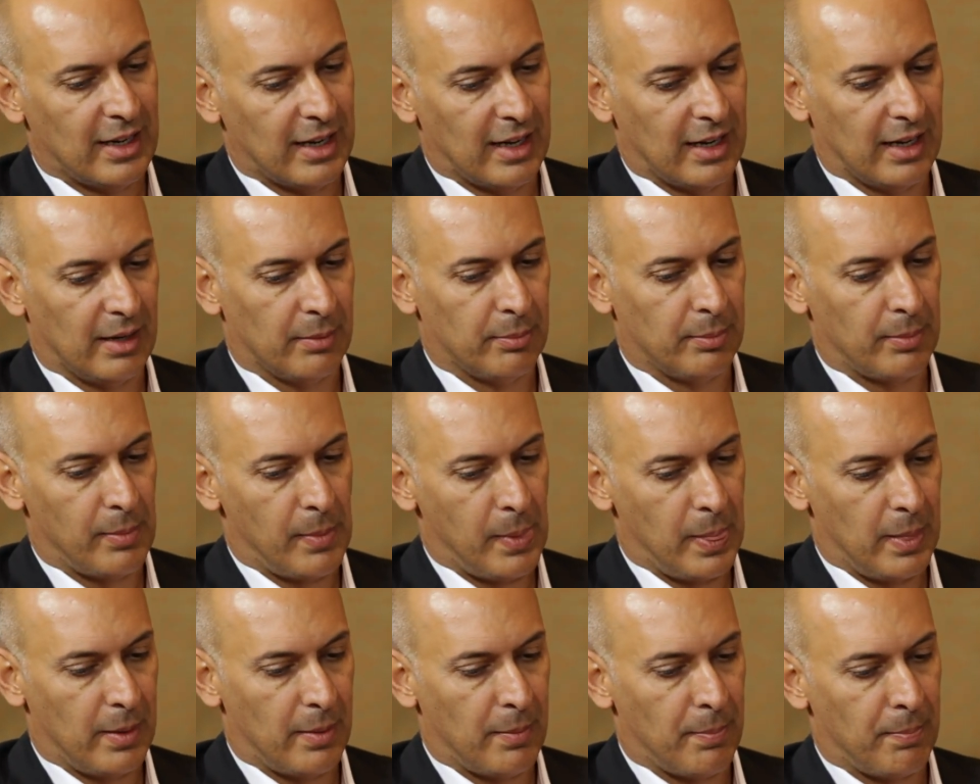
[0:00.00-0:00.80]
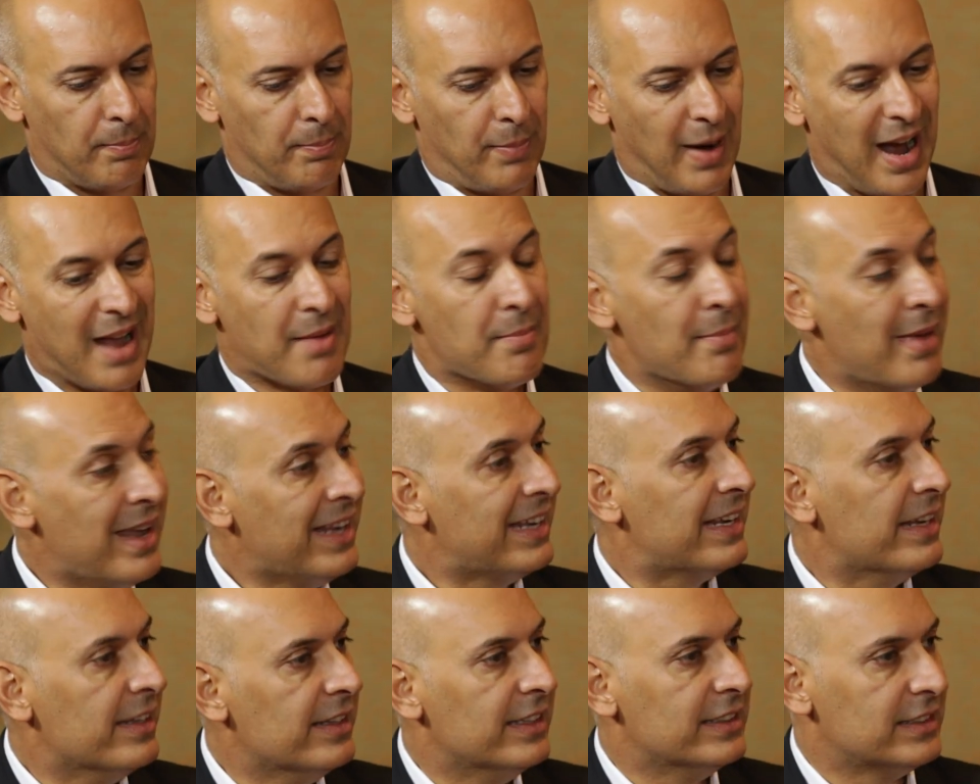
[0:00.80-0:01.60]
Uh, by
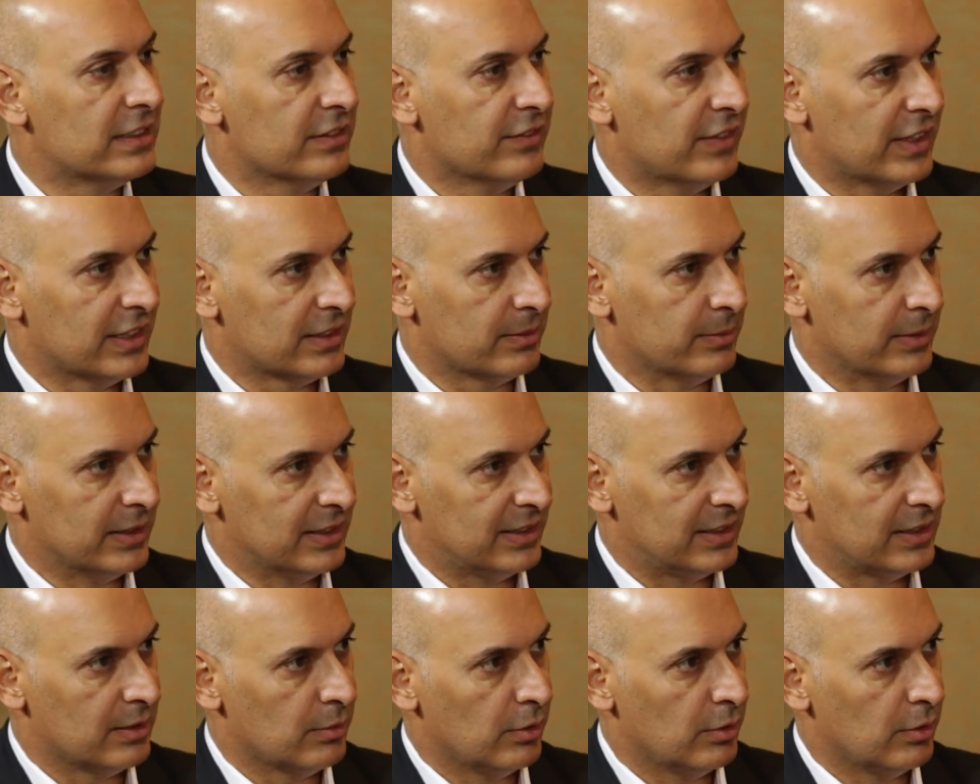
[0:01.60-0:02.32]
making these investments,